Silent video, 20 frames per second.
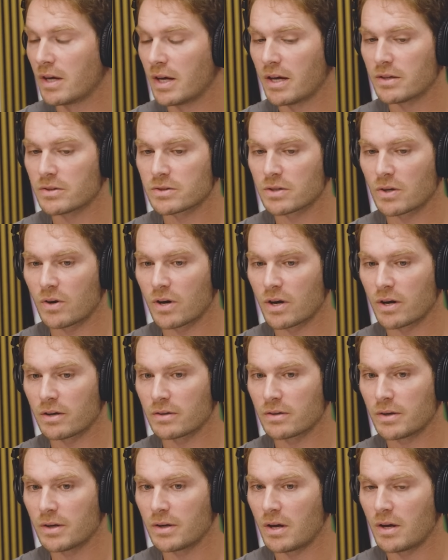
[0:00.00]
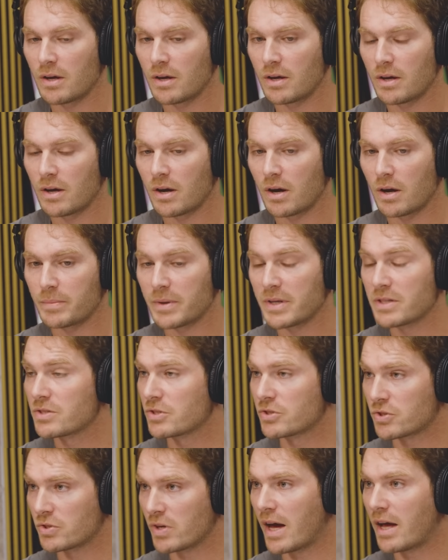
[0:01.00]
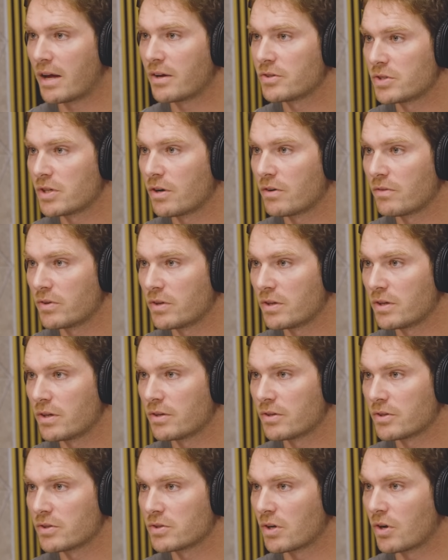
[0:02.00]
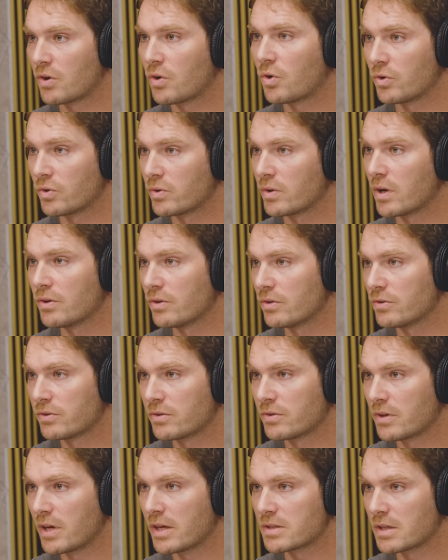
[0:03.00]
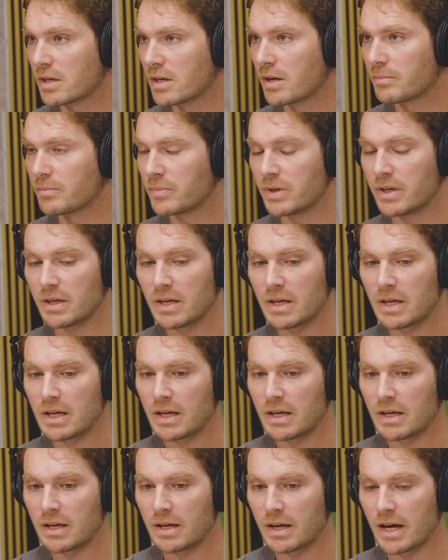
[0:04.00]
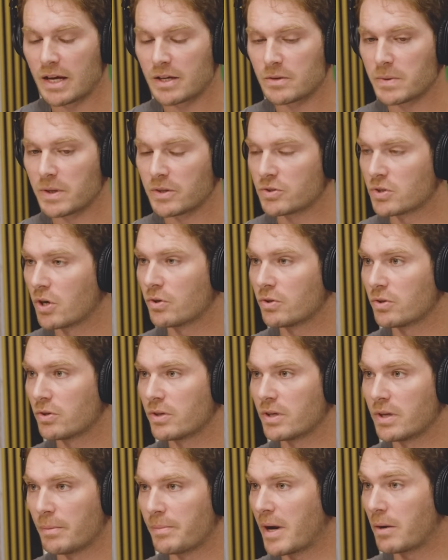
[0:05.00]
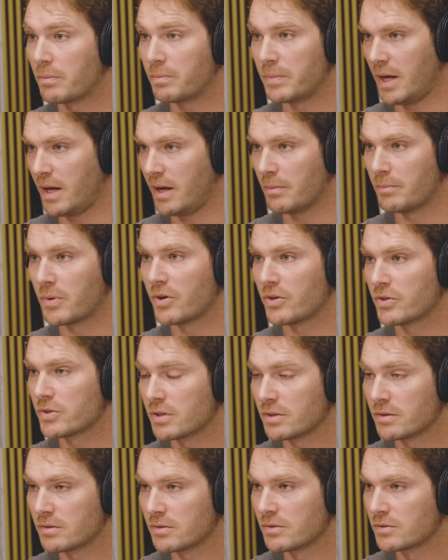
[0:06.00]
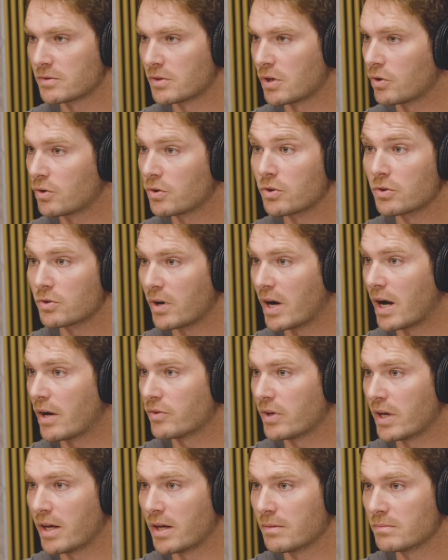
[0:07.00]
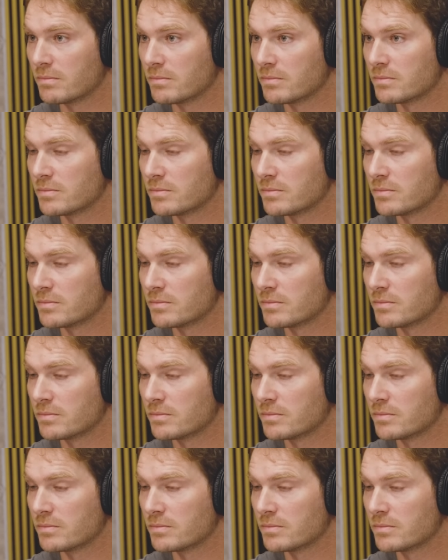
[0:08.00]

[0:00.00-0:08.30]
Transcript: And so our business strategy over the years and our whole growth as a company has been totally about being in person, total ground game.